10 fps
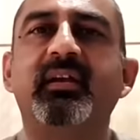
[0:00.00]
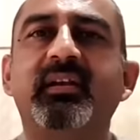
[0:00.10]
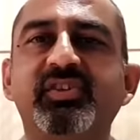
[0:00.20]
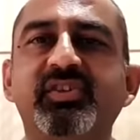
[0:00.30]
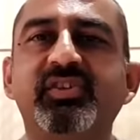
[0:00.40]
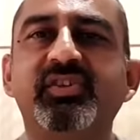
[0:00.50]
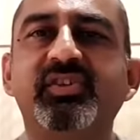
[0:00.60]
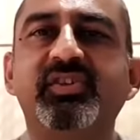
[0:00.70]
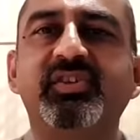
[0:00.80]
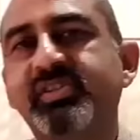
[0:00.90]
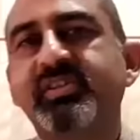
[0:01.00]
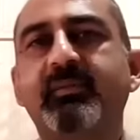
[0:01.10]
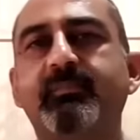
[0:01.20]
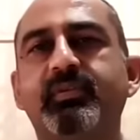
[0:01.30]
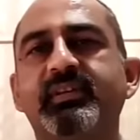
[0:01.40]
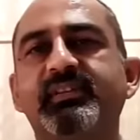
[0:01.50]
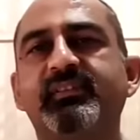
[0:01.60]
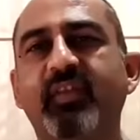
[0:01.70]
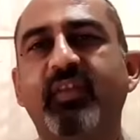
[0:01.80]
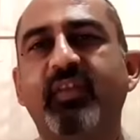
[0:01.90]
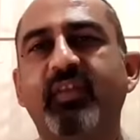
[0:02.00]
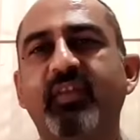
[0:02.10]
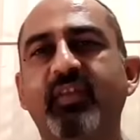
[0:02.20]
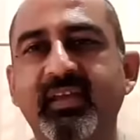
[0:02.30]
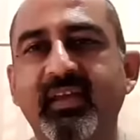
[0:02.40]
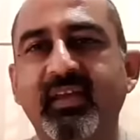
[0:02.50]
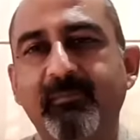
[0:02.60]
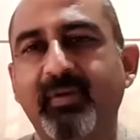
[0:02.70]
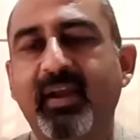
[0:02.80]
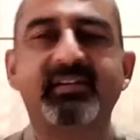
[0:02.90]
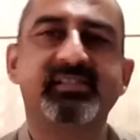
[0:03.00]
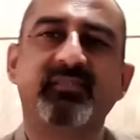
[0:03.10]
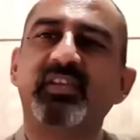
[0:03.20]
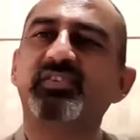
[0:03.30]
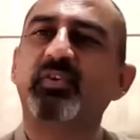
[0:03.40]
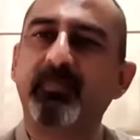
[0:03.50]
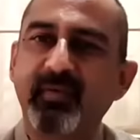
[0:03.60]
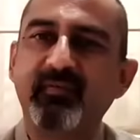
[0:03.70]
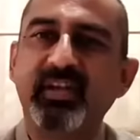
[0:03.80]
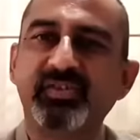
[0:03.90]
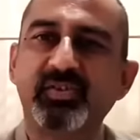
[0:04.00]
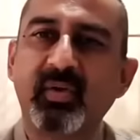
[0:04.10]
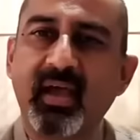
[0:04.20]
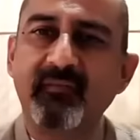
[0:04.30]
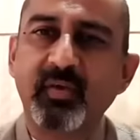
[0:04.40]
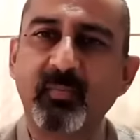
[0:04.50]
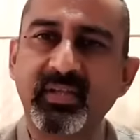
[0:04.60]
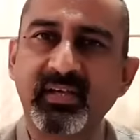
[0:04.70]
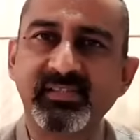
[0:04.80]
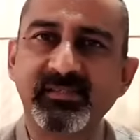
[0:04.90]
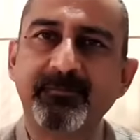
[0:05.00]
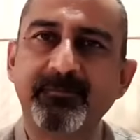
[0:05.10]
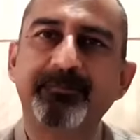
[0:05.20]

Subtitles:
teaches traditional Buddhist philosophy and practice, and we are so privileged to have you with us.